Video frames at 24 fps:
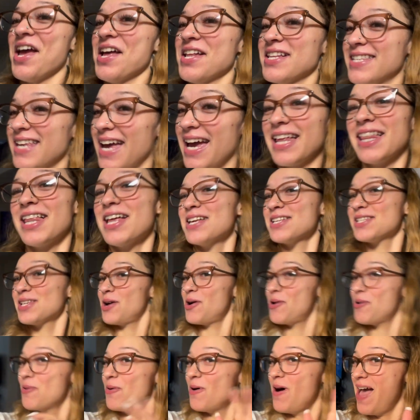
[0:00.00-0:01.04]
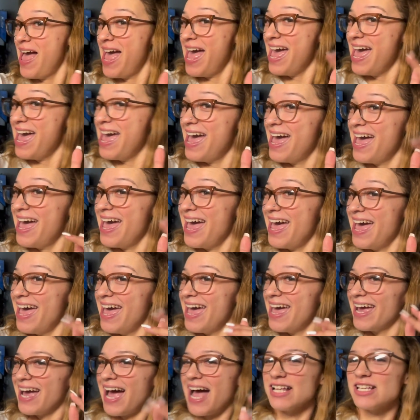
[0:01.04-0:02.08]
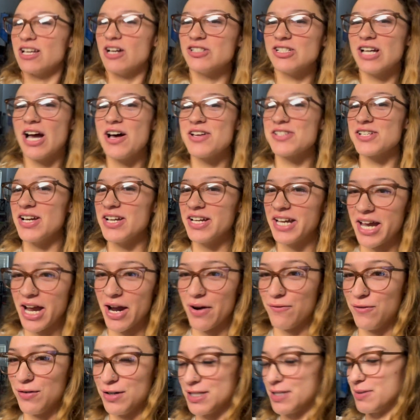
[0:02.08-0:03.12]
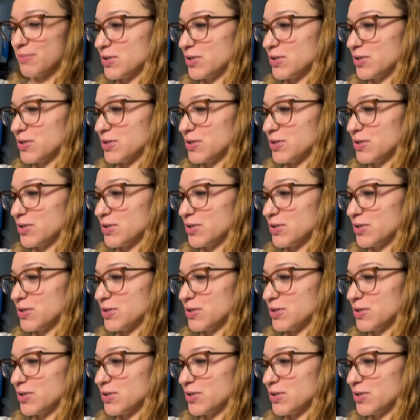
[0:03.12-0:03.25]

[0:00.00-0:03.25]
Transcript: Taylor's away. I told y'all I was gonna get here for some